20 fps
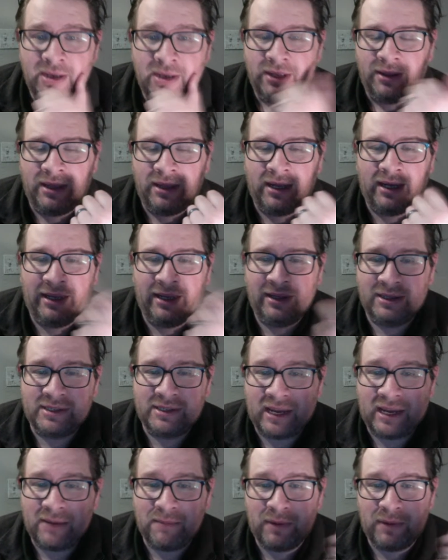the
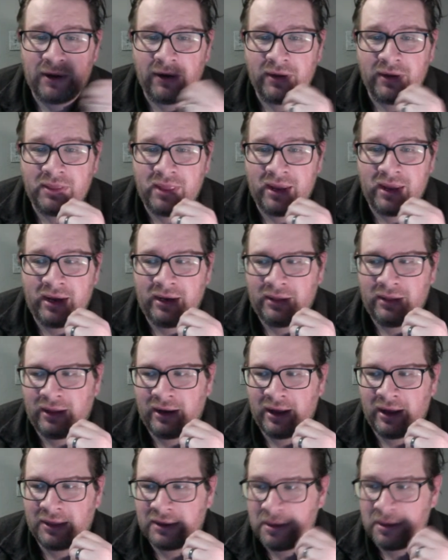second period they
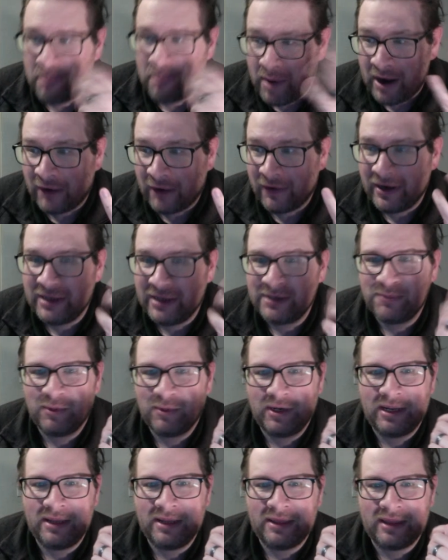got their bearings
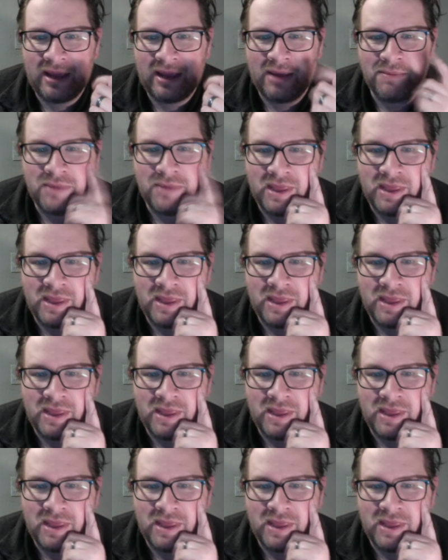beneath them.